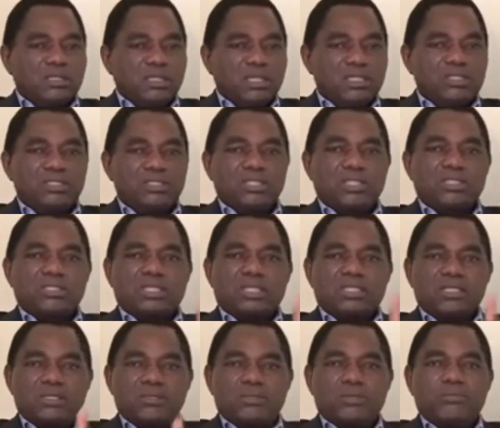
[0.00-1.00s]
HH
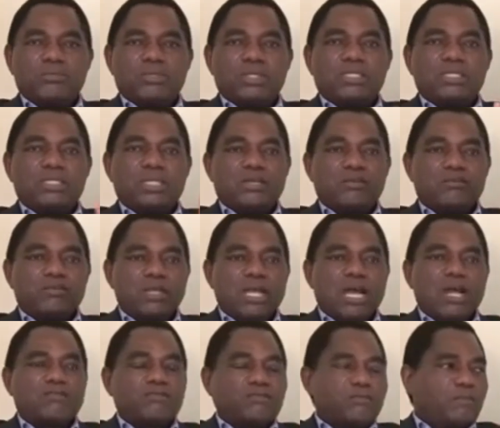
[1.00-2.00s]
and the UPND have
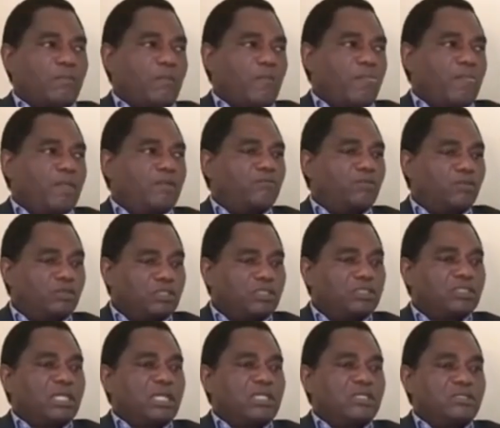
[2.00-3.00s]
love for
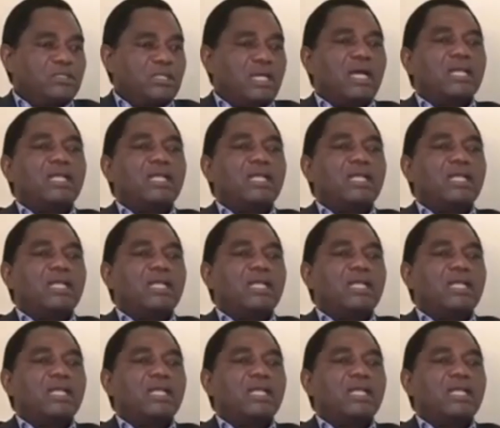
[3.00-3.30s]
this country.